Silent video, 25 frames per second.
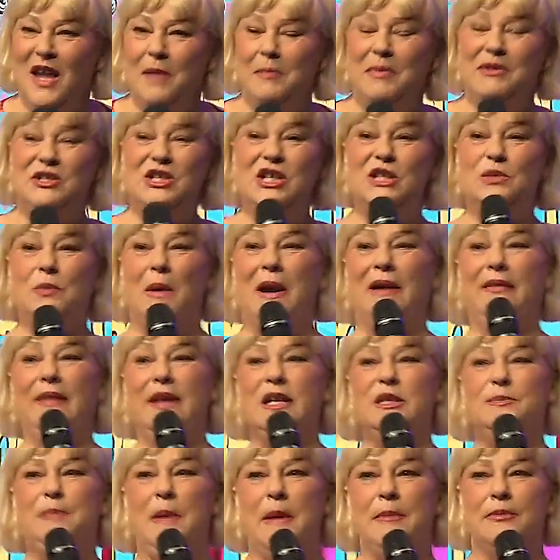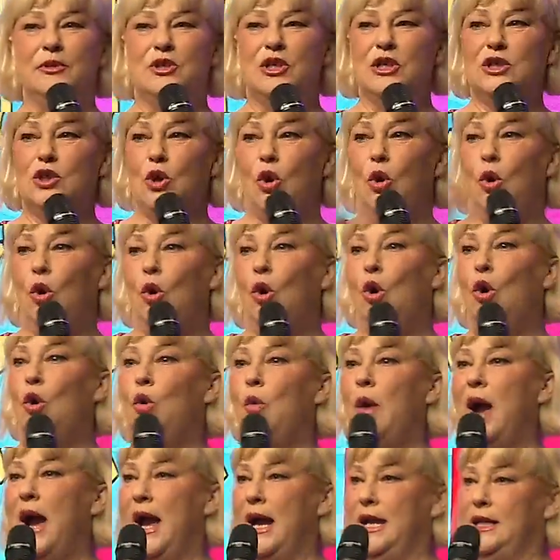she's one of these people, she's
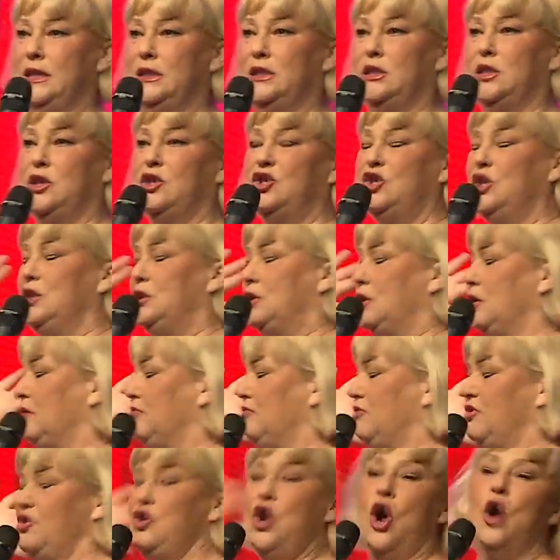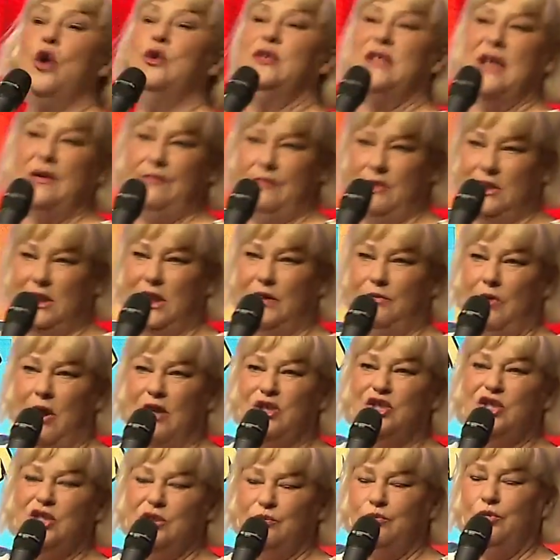always, she knows everything, right?
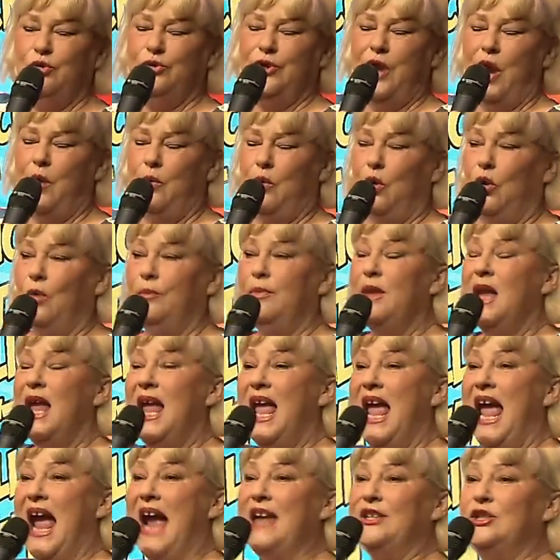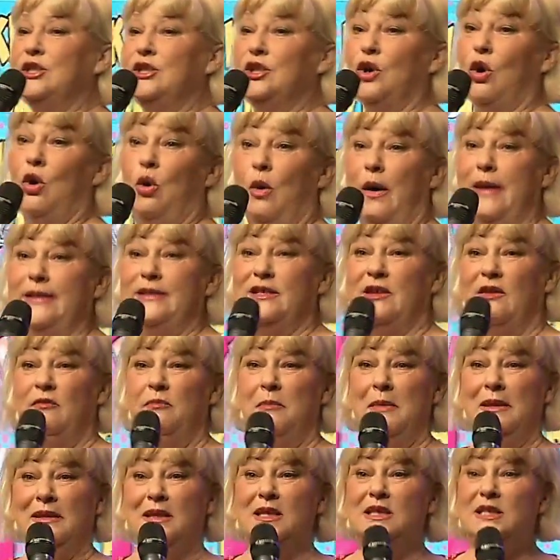She's a real know all. And she's always given
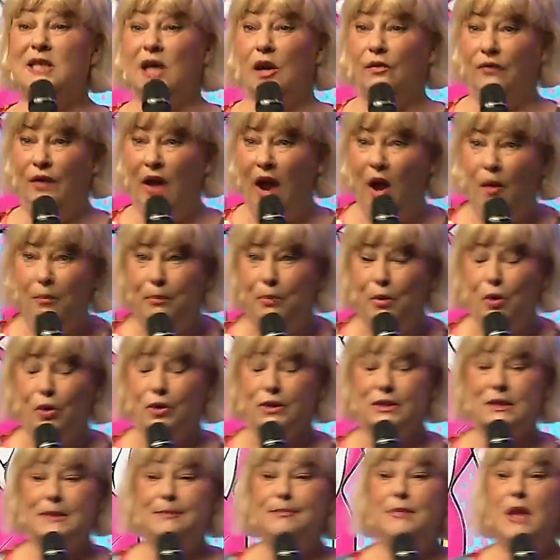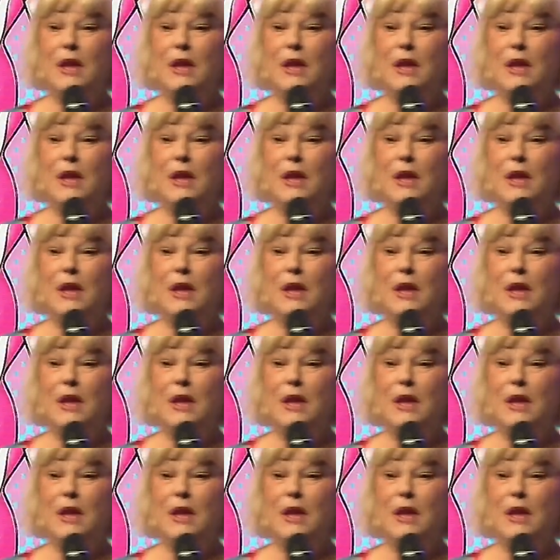me the self help books.